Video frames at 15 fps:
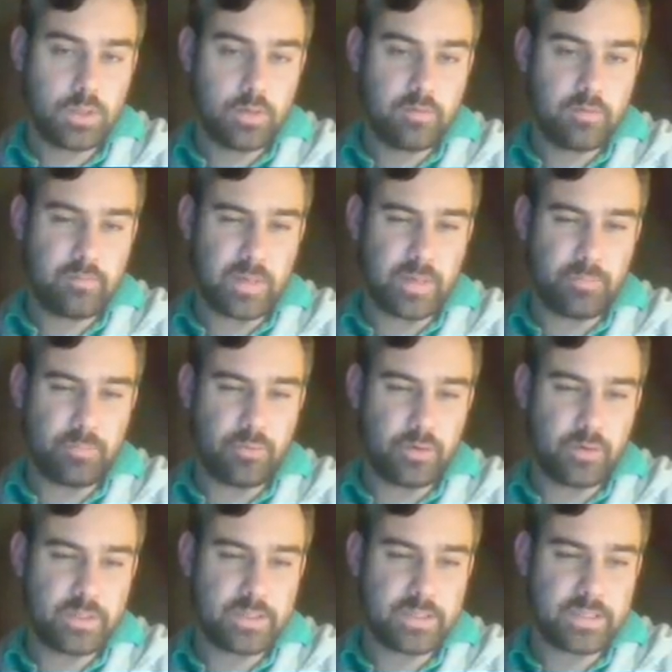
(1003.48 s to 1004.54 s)
My
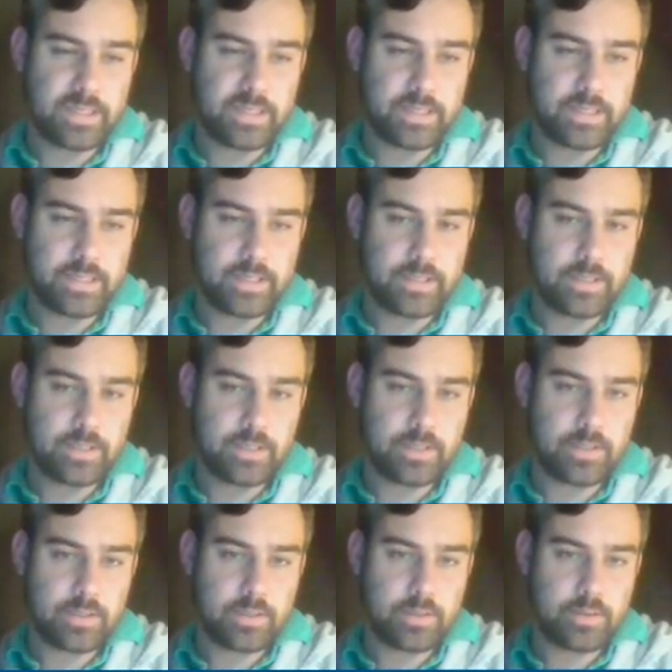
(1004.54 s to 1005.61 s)
opponent
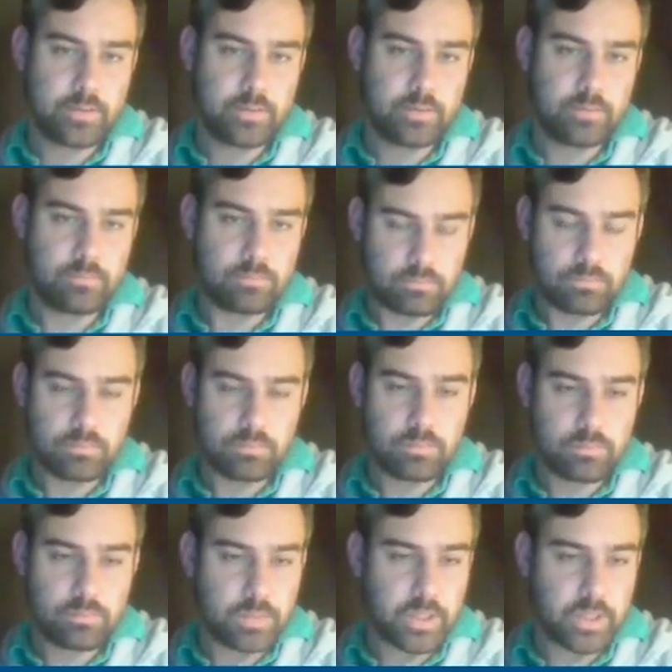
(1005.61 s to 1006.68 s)
had...
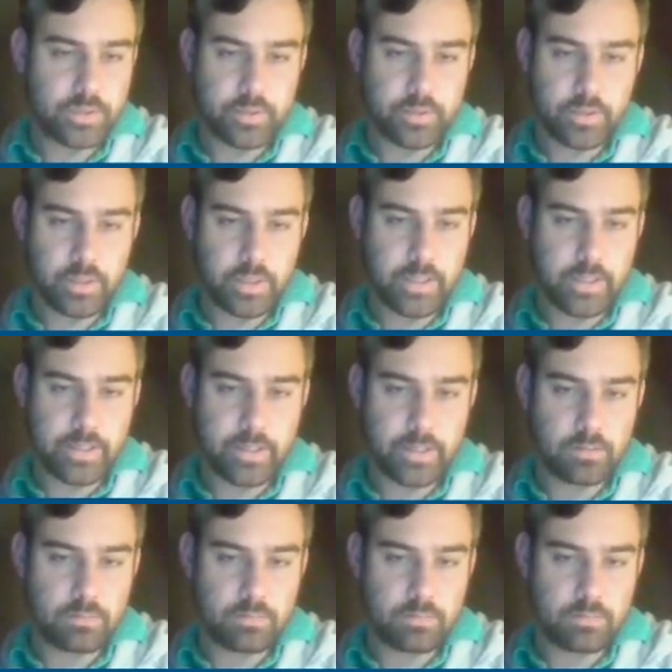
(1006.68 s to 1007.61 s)
Actually, I